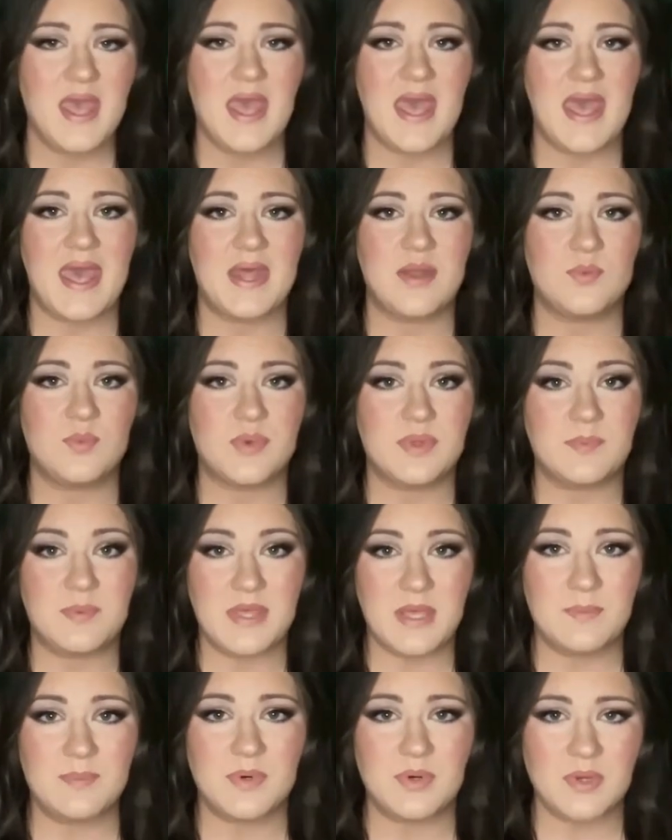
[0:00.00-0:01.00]
and with
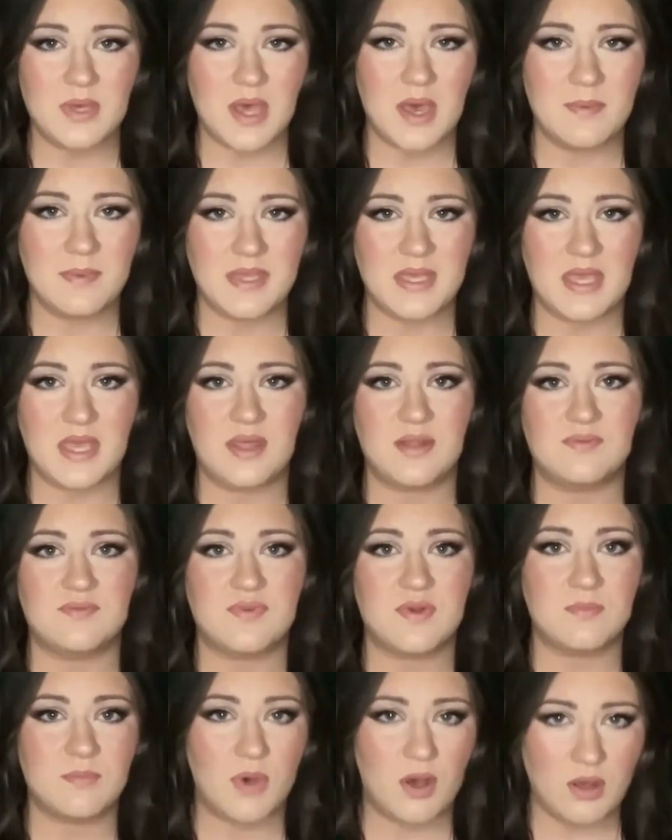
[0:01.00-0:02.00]
people coming in
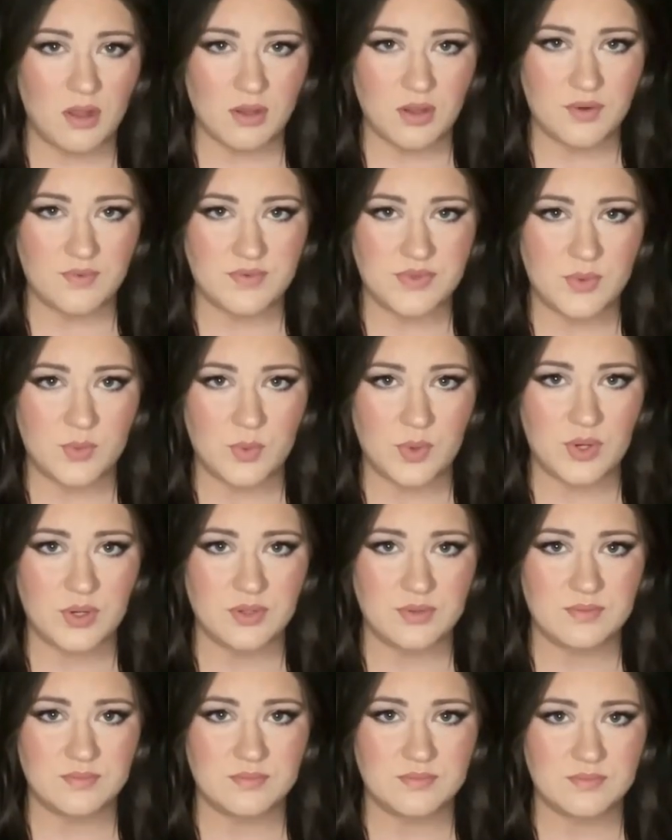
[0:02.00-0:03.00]
from all over the
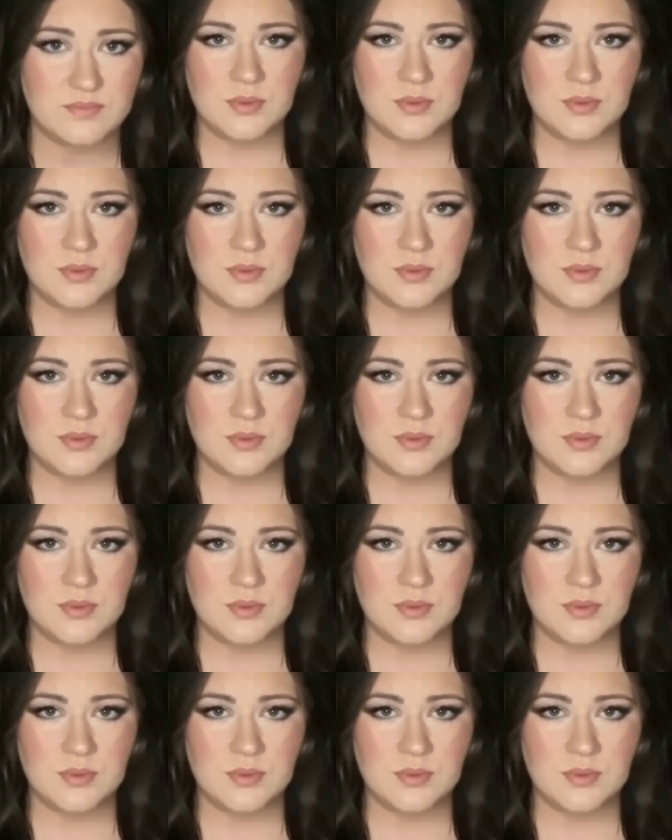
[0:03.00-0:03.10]
world.